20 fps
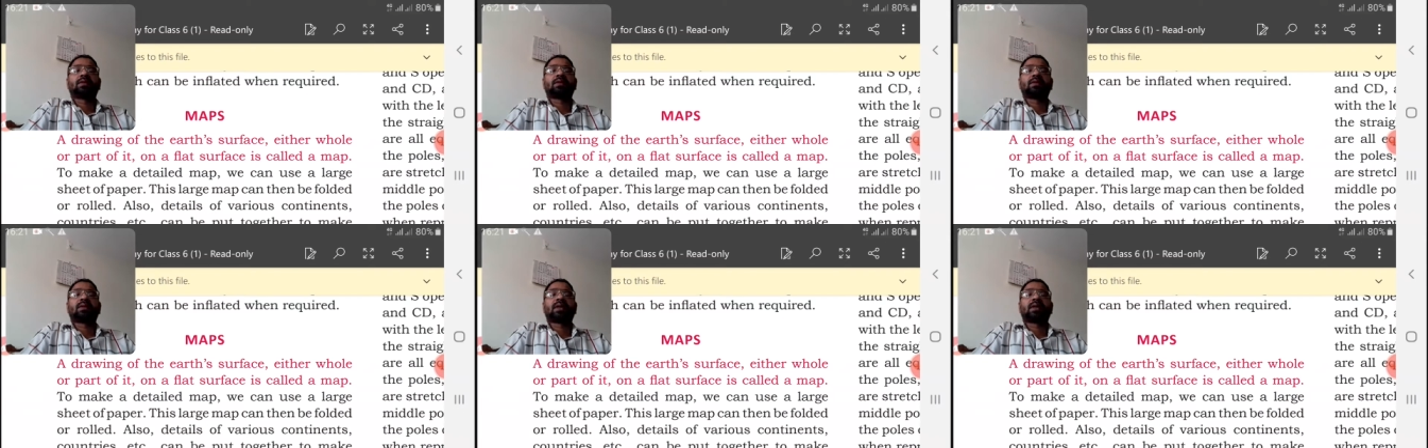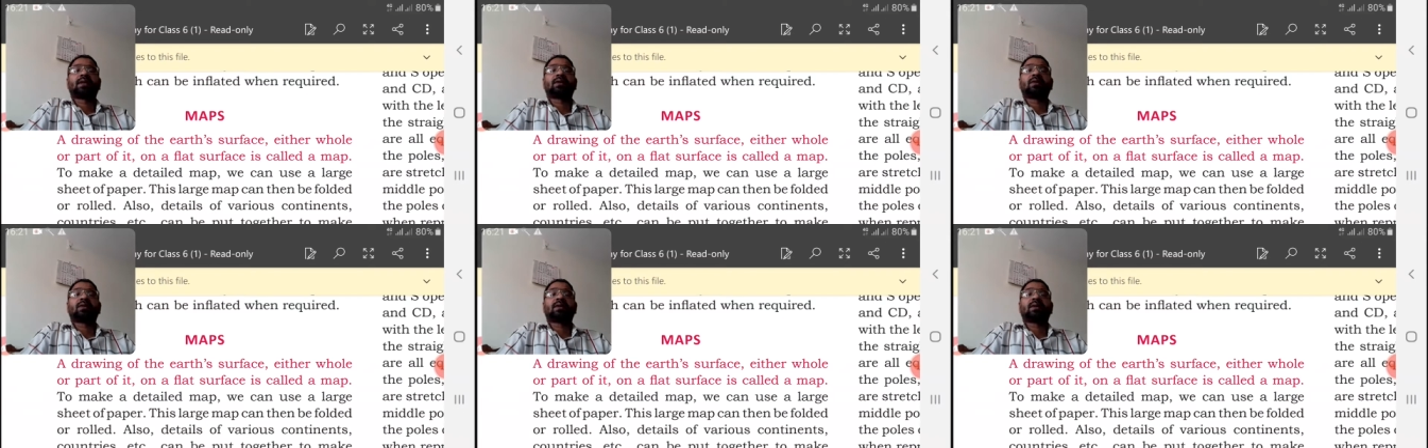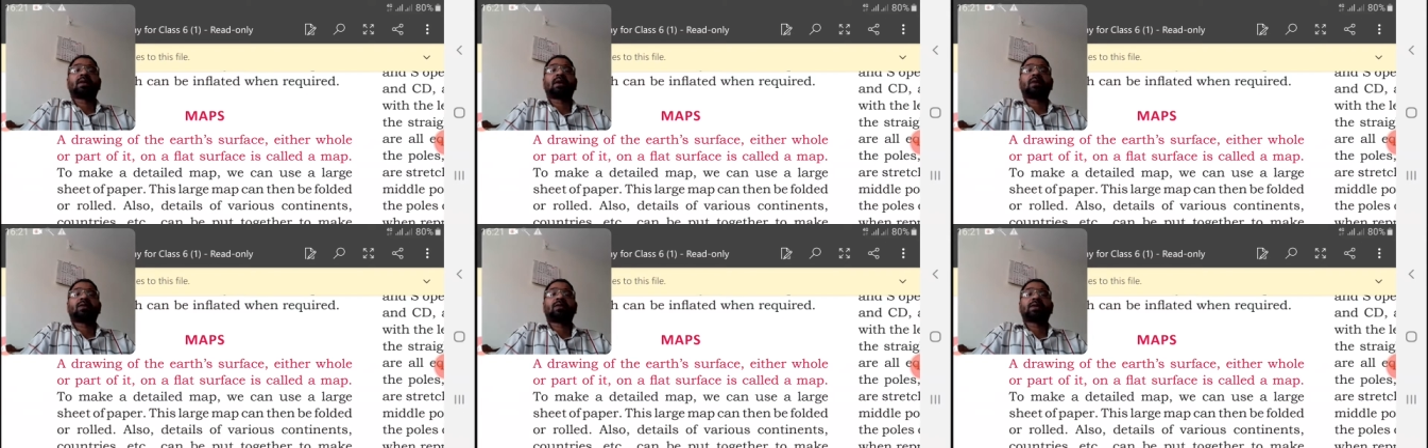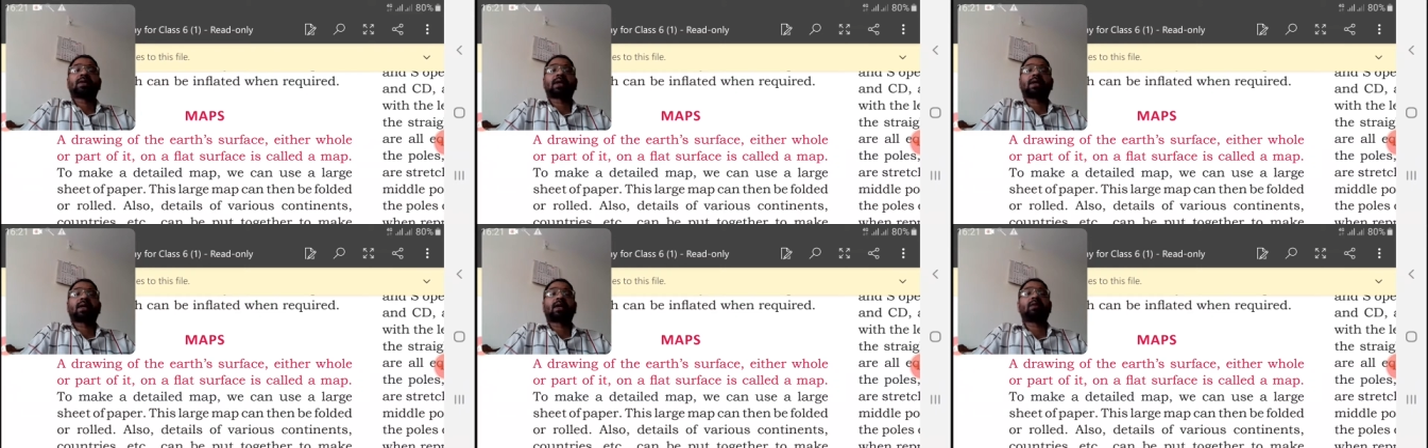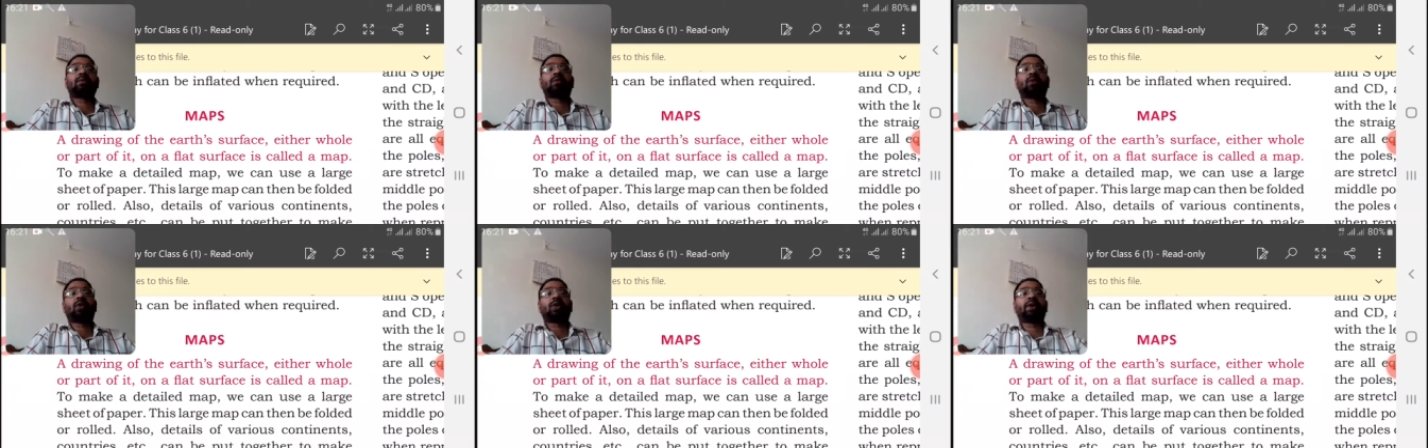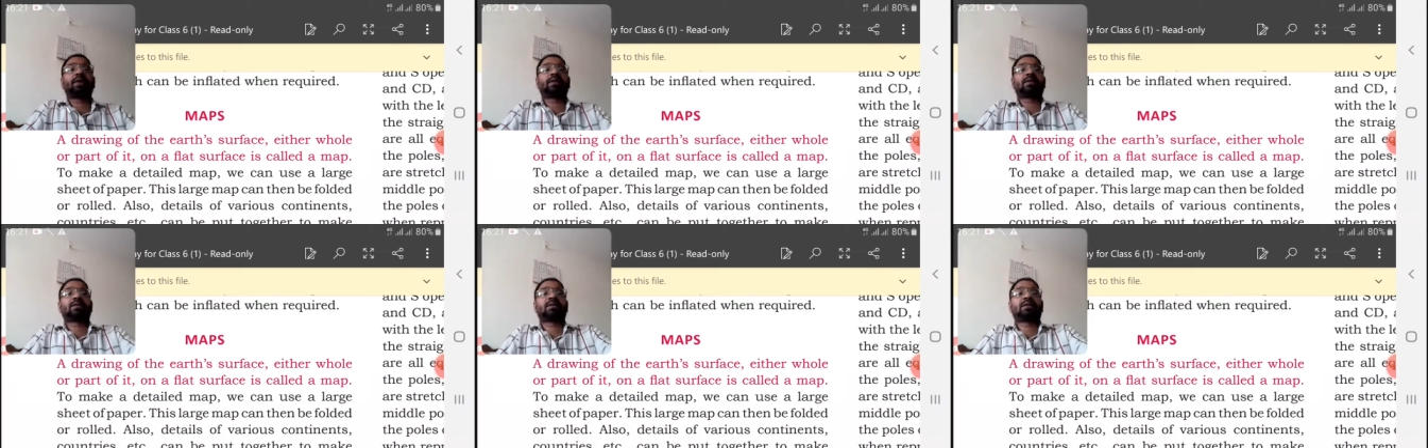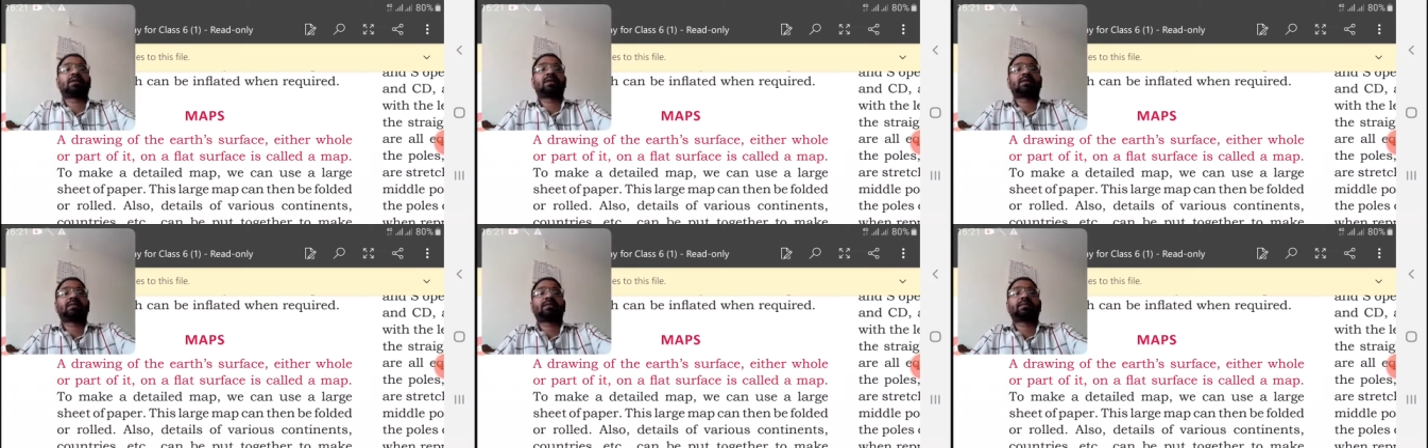now, now second point,
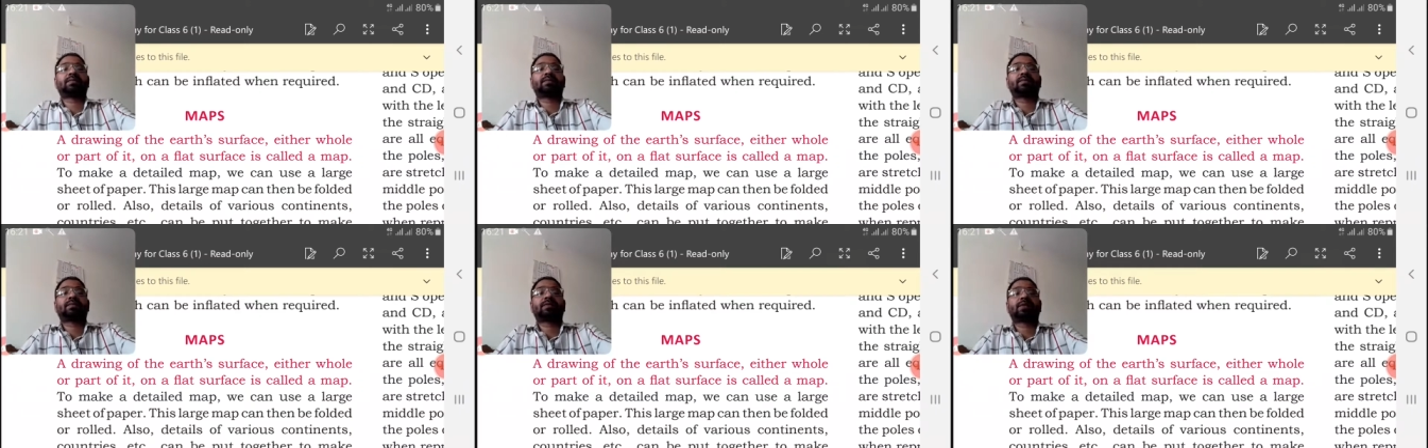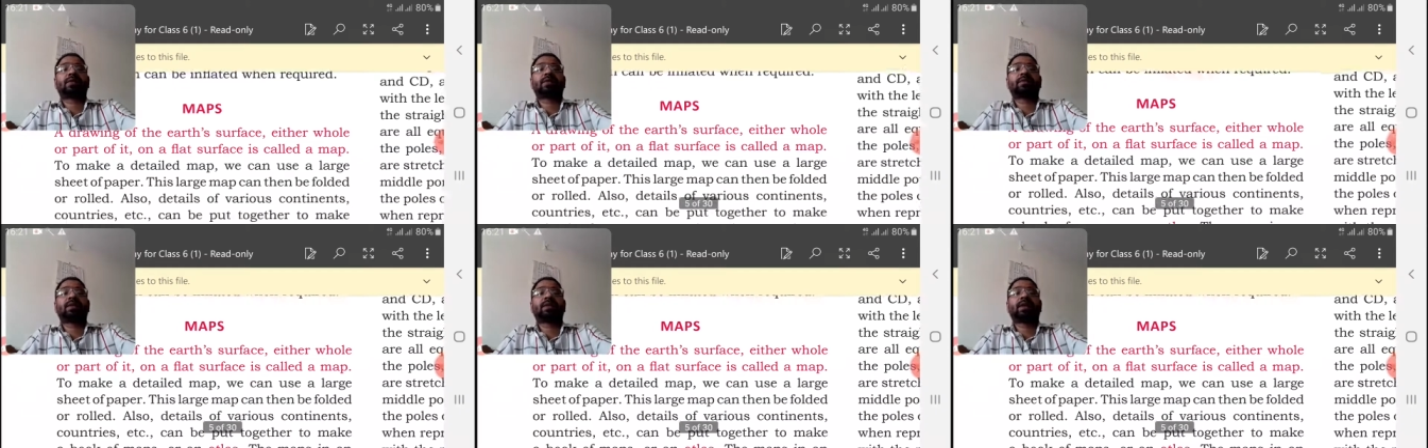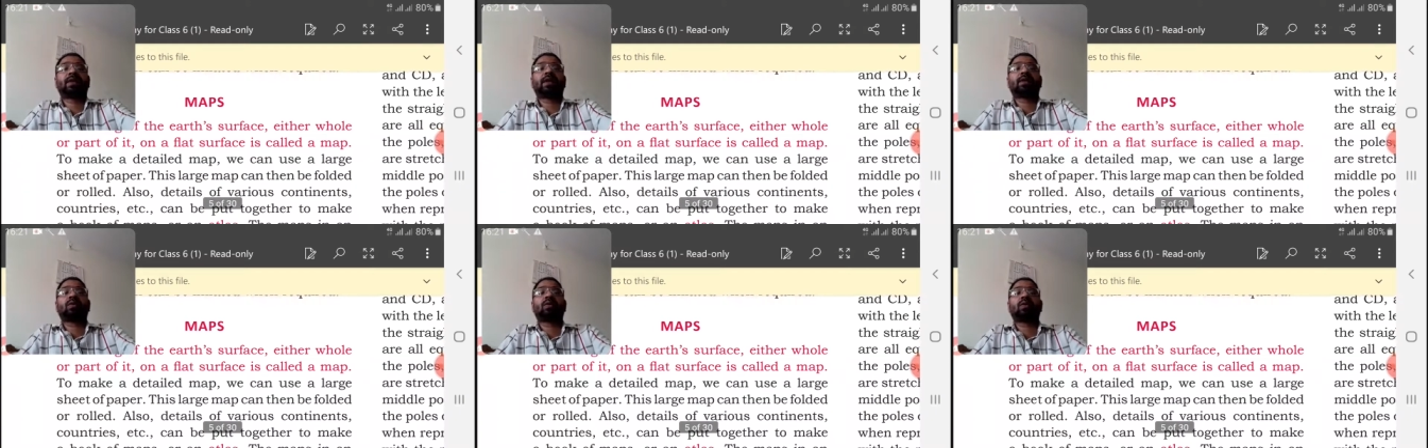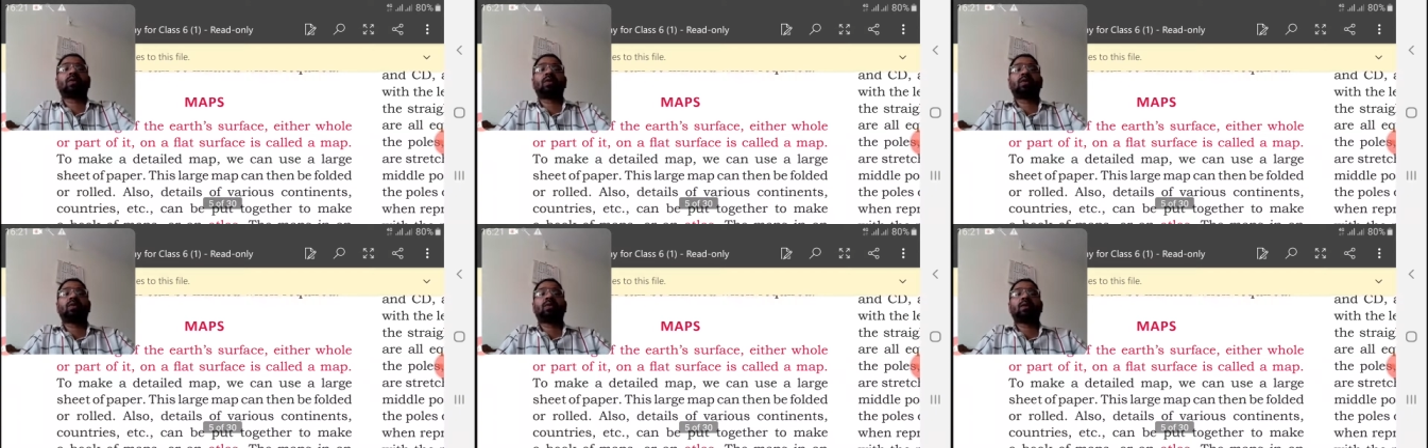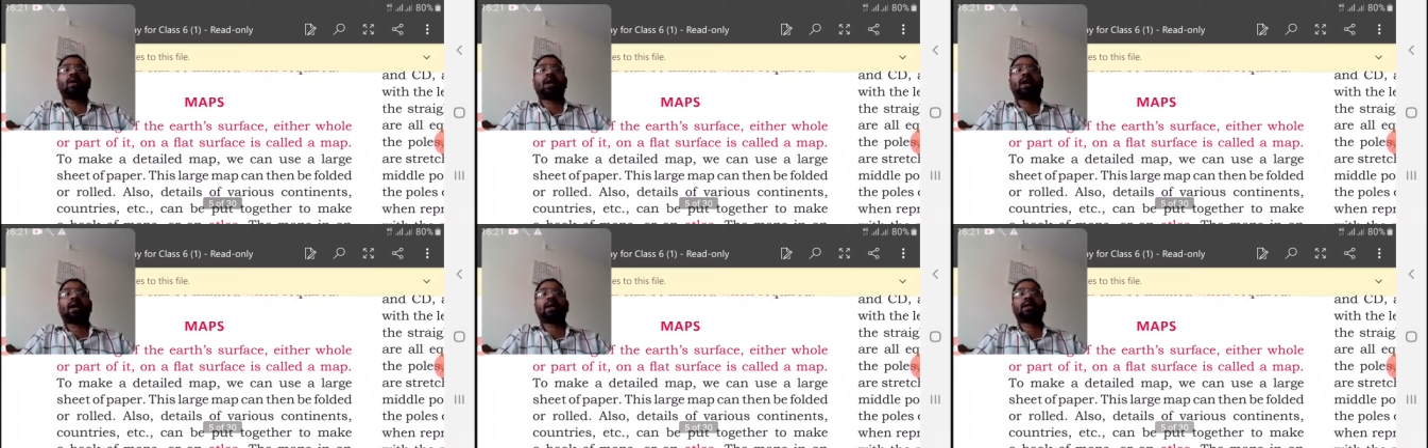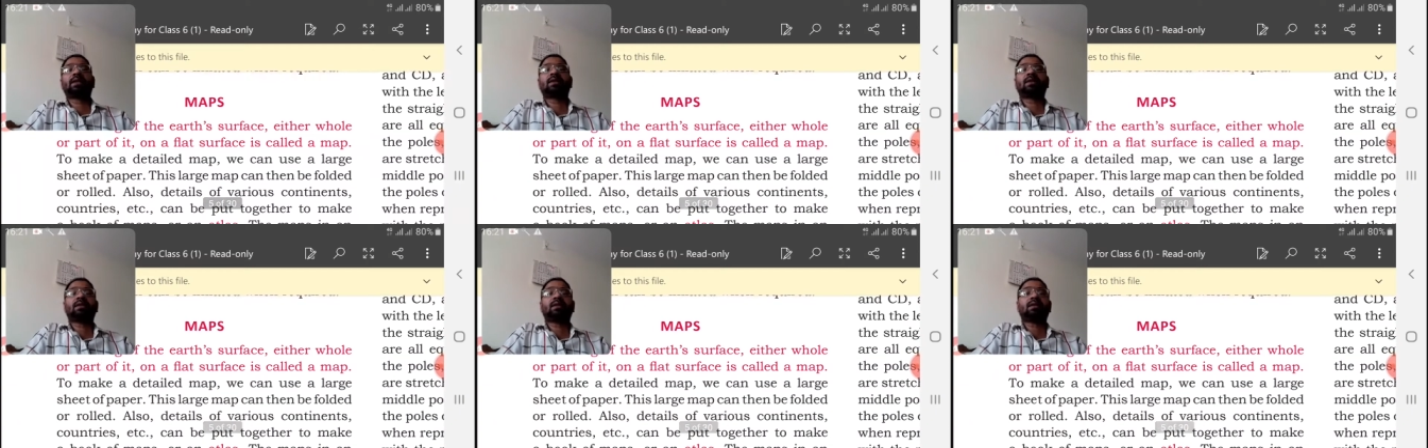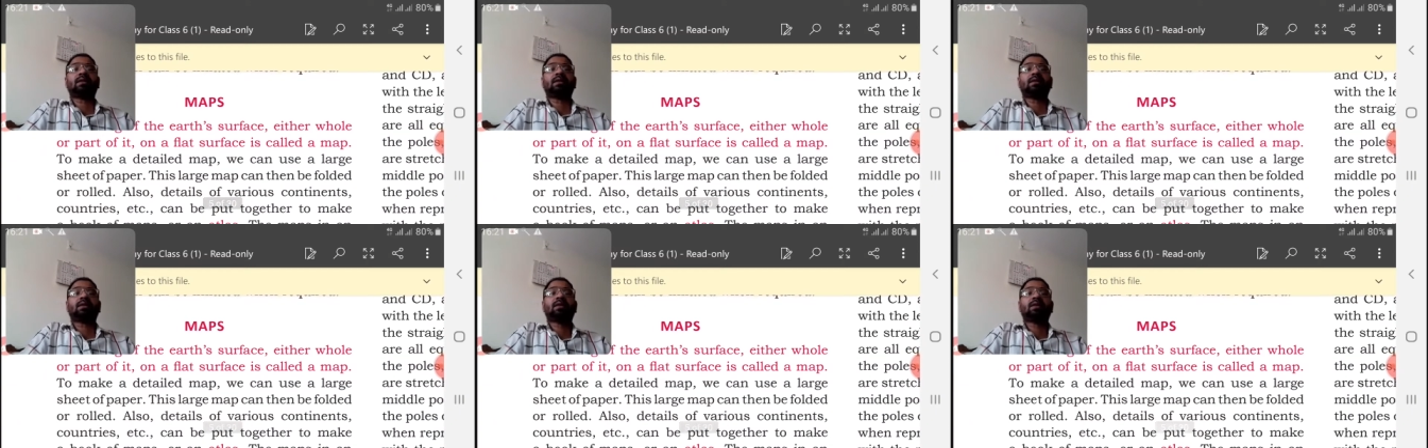we can draw either